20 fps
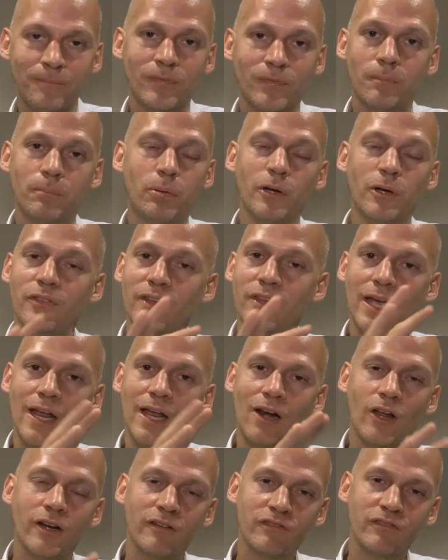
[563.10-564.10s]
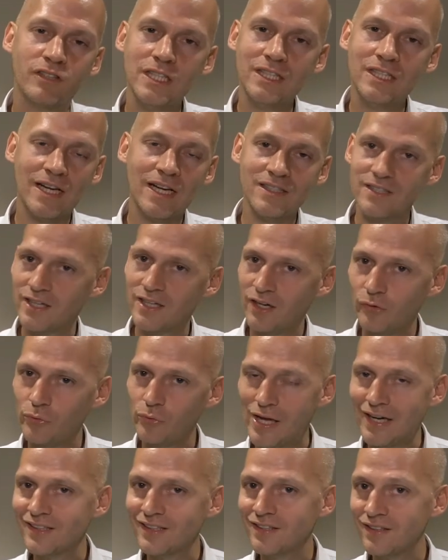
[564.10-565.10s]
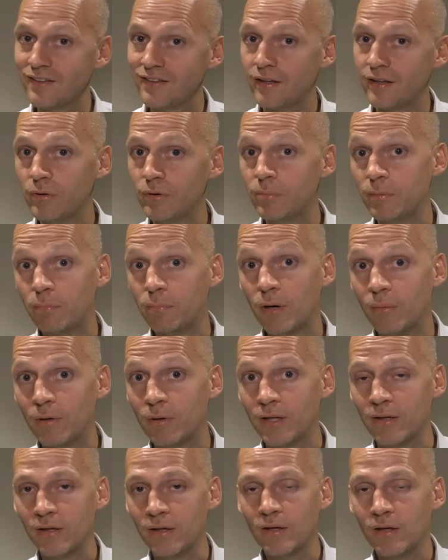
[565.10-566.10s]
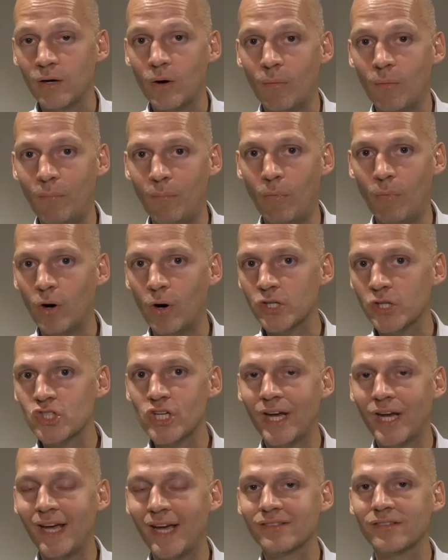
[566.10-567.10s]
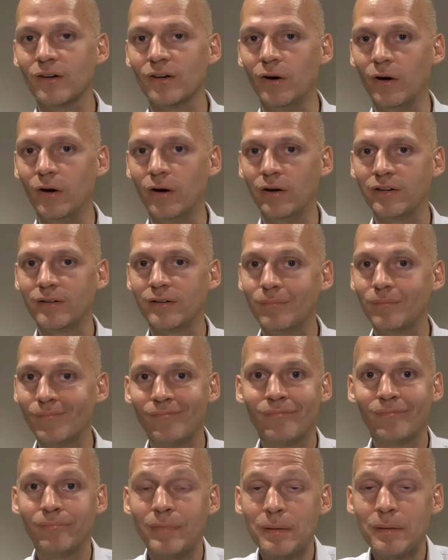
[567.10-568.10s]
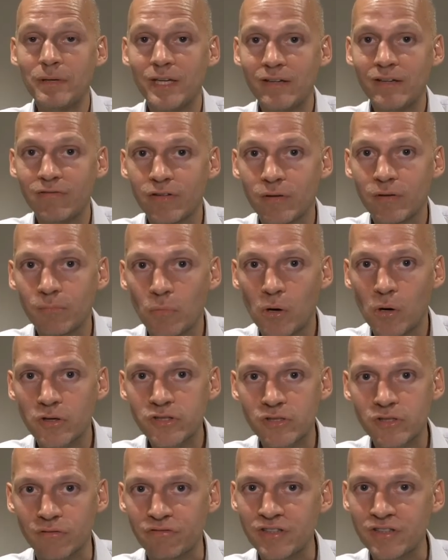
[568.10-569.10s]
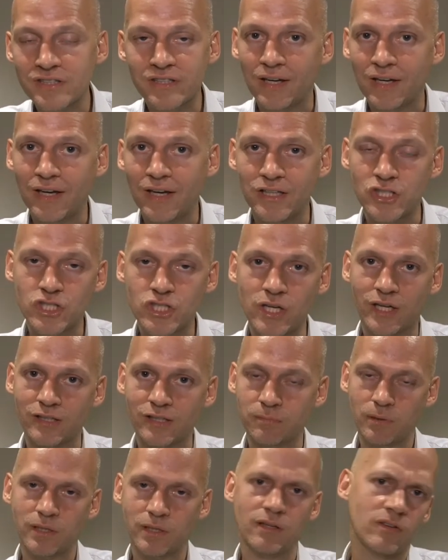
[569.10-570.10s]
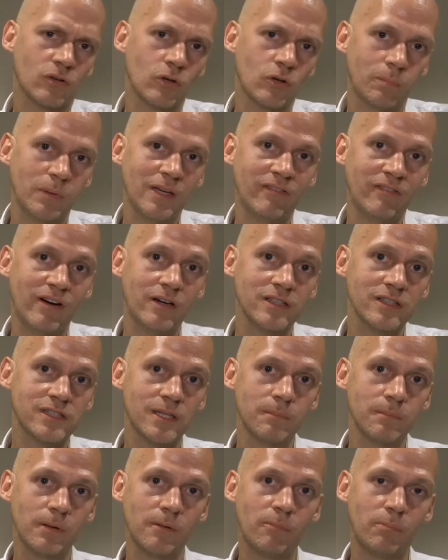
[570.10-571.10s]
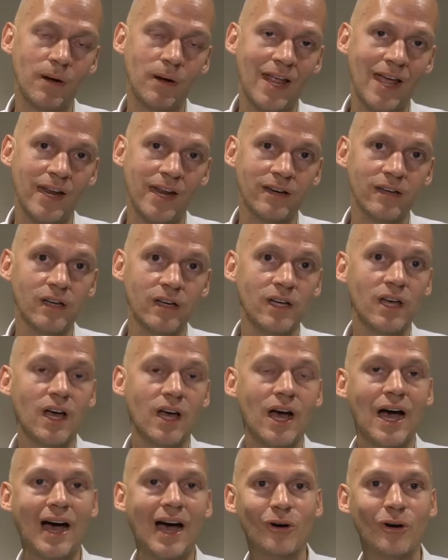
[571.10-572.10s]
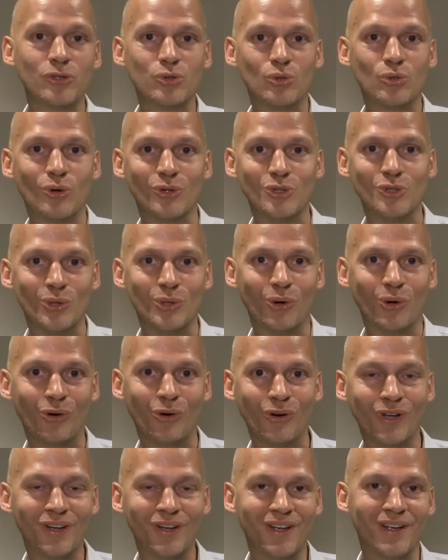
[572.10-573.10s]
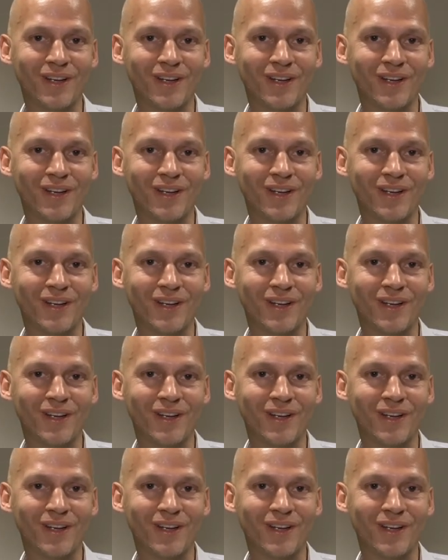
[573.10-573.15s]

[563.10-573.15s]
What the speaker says: put there a lot of details, and in reality there will be probably more checks or maybe even more sophisticated checks, but this could be a very simple plan how to control